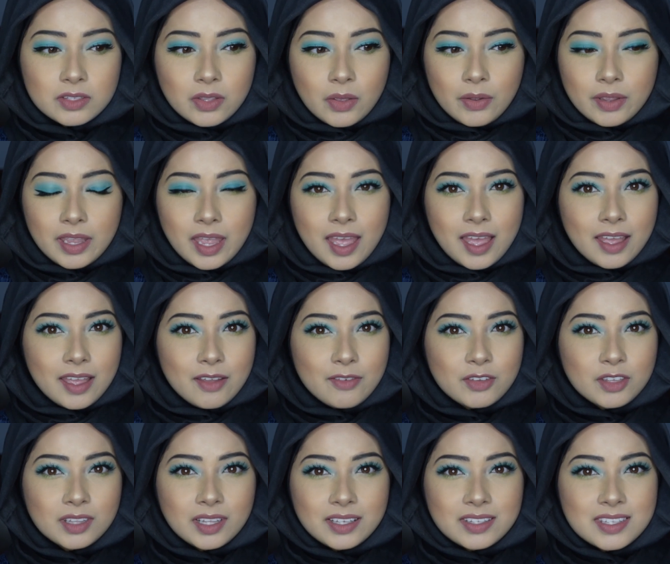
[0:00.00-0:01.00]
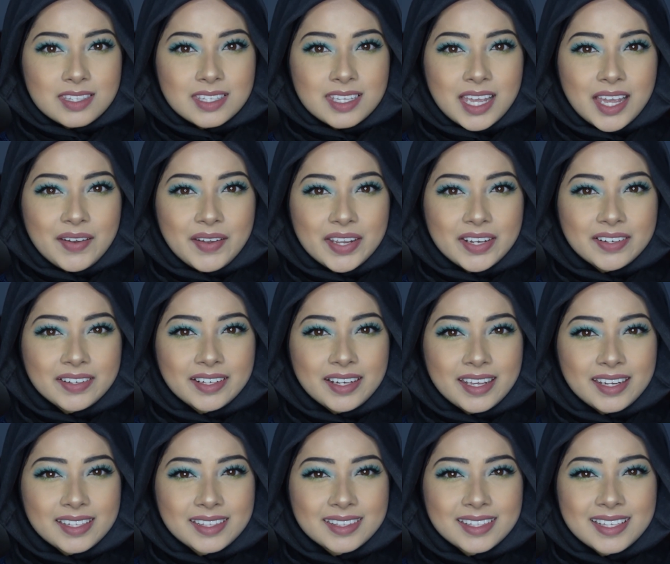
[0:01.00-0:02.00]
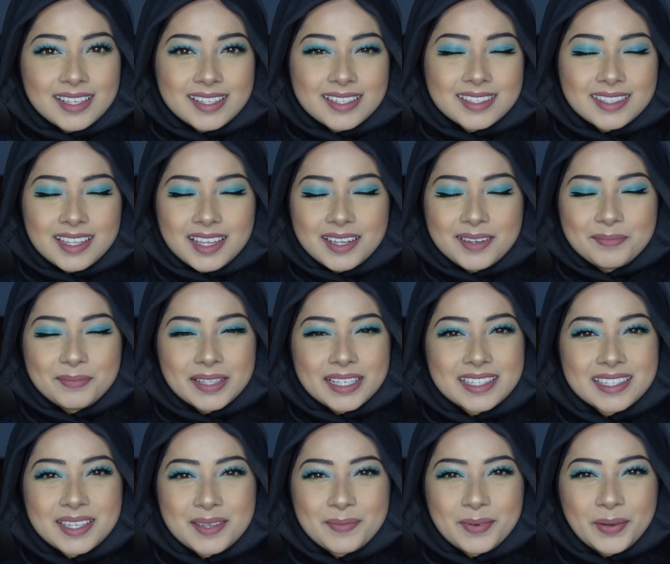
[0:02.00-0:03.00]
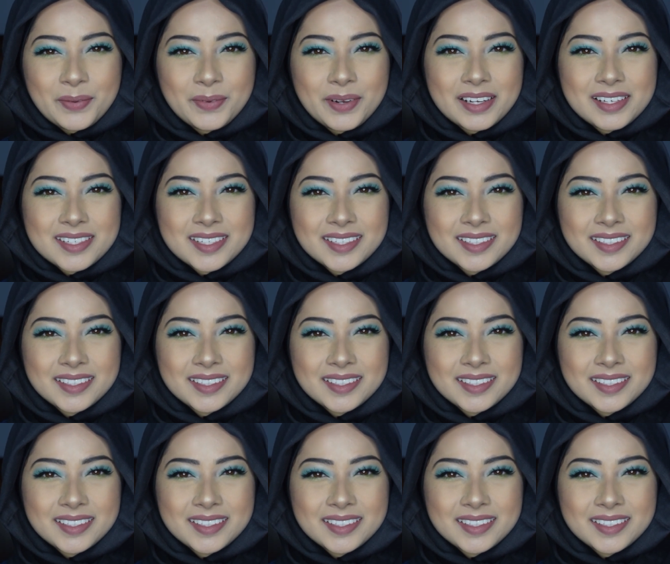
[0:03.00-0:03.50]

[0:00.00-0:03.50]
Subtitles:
So yeah, if you'd like to see how I created this, then please keep on watching.